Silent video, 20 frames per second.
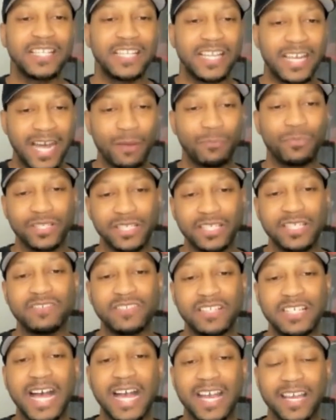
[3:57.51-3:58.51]
that I believe
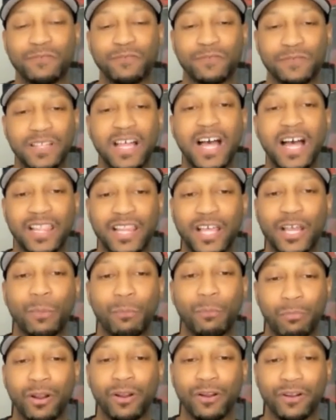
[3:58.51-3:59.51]
that I can fly like a
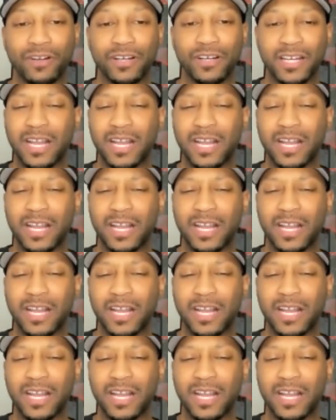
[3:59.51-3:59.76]
bird